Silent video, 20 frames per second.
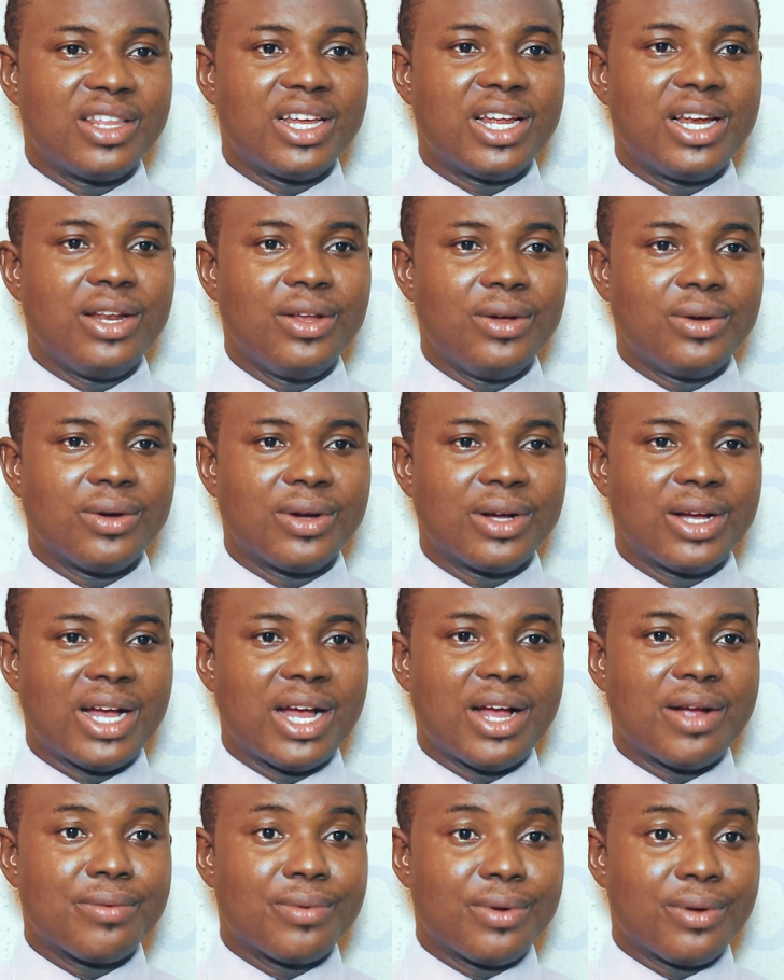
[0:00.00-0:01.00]
The L
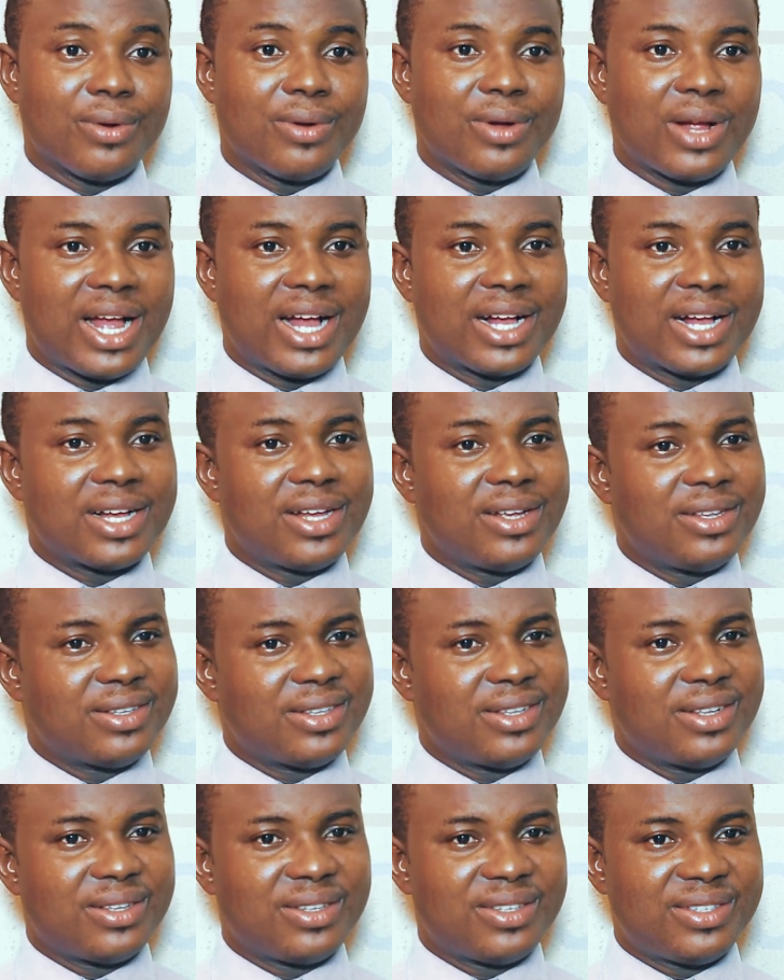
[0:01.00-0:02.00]
and R are
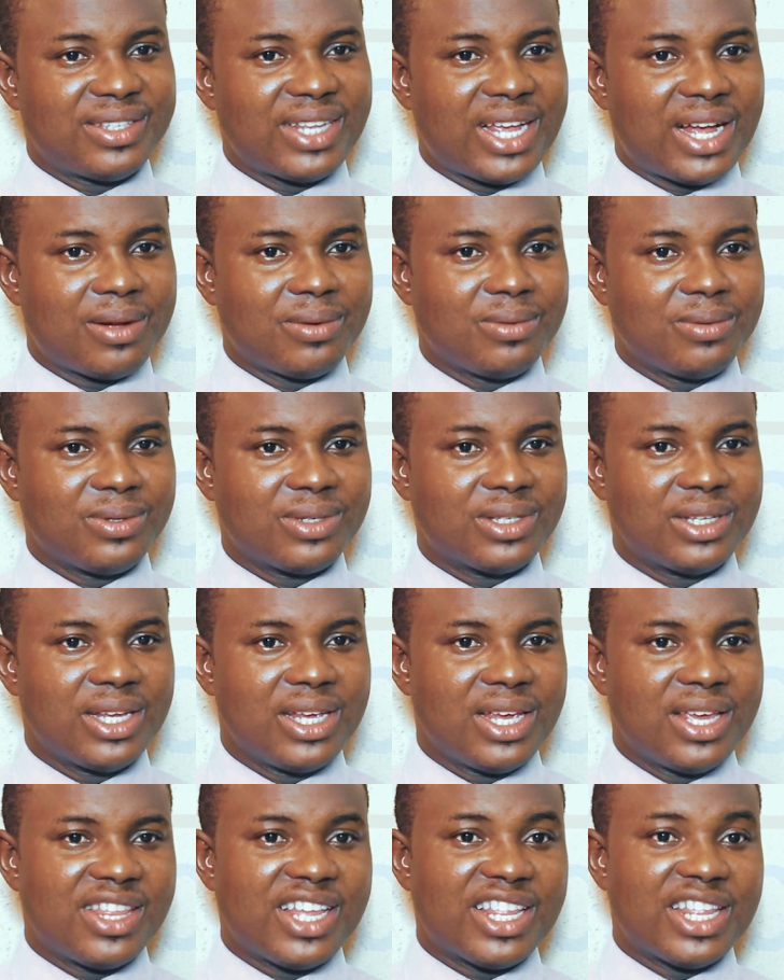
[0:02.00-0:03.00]
consonant sounds
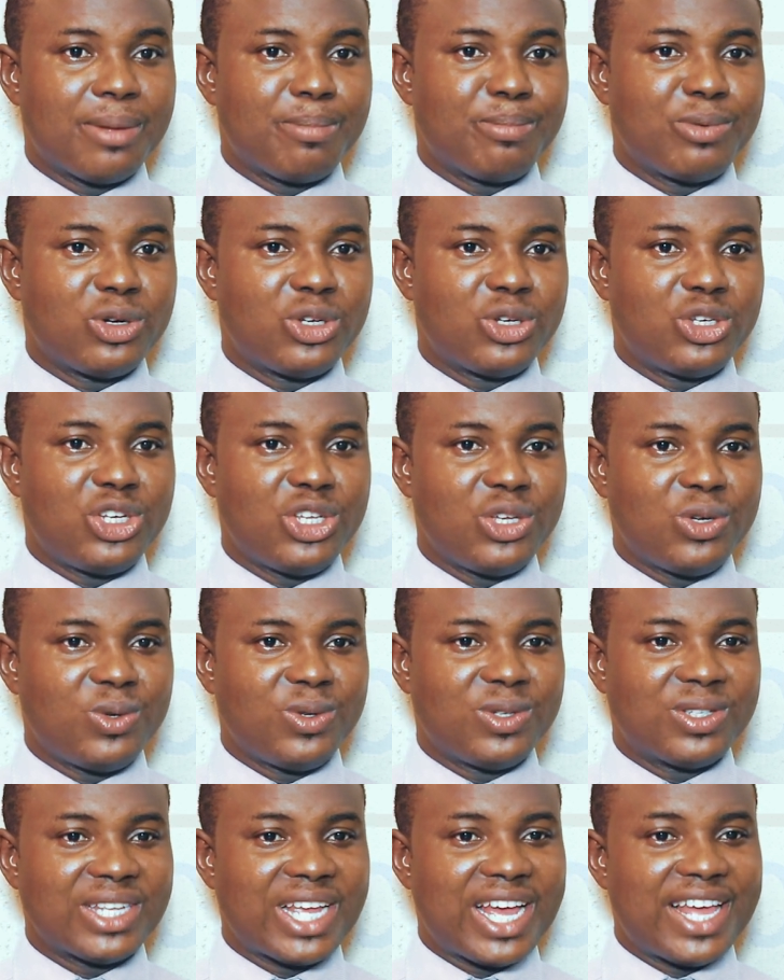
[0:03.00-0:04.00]
that are
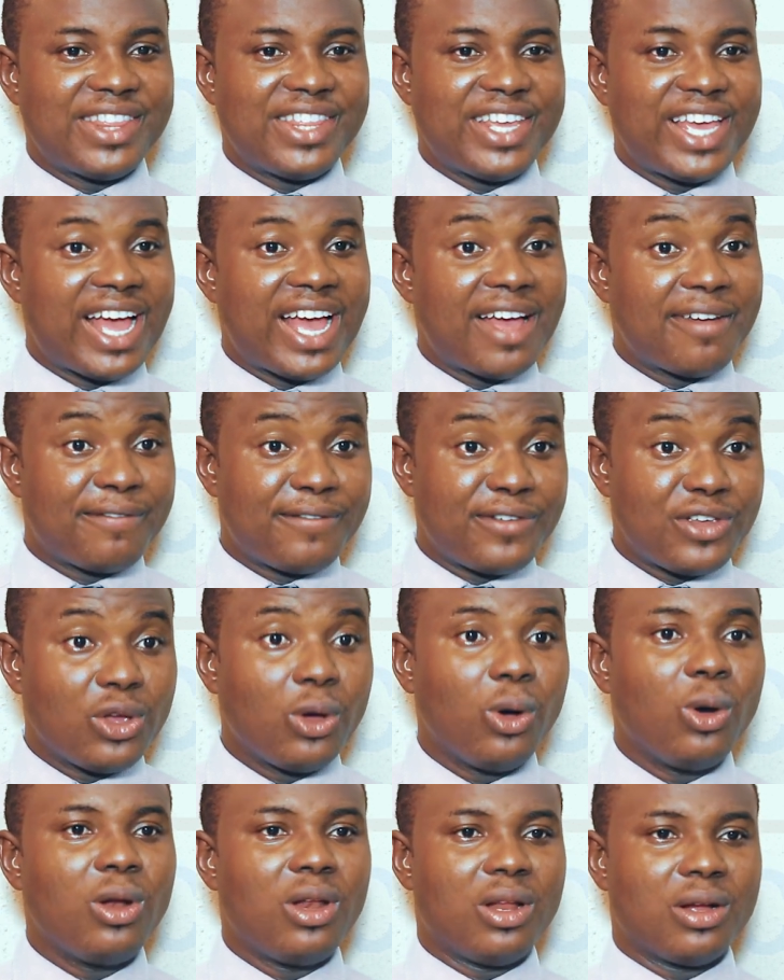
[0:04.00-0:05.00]
produced at the
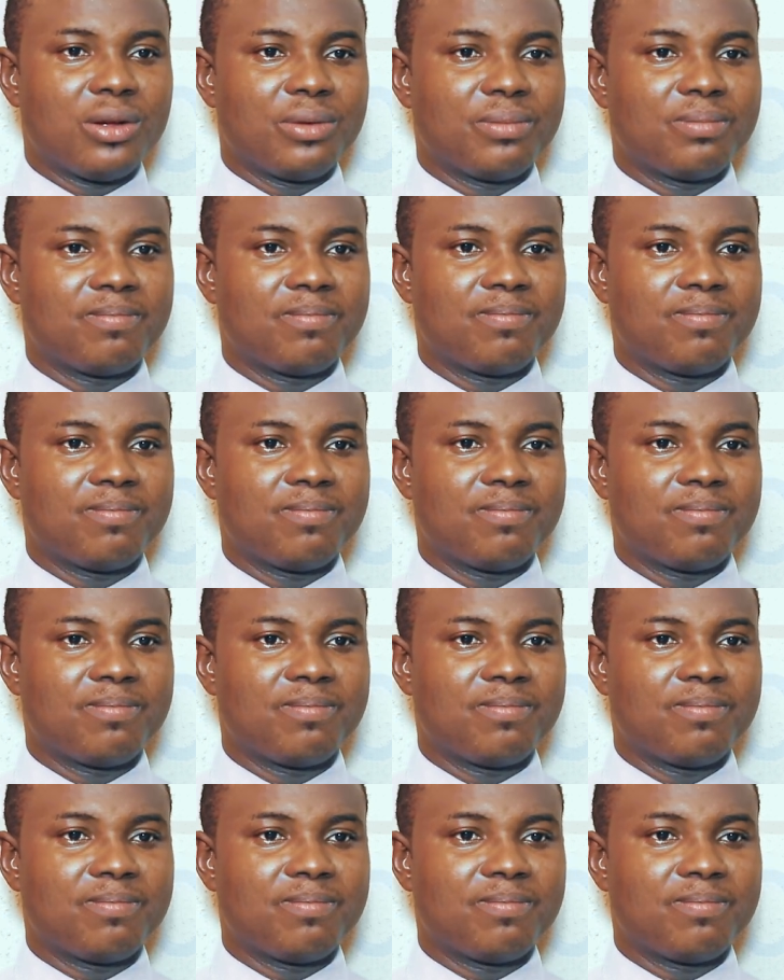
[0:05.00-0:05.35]
alveolar.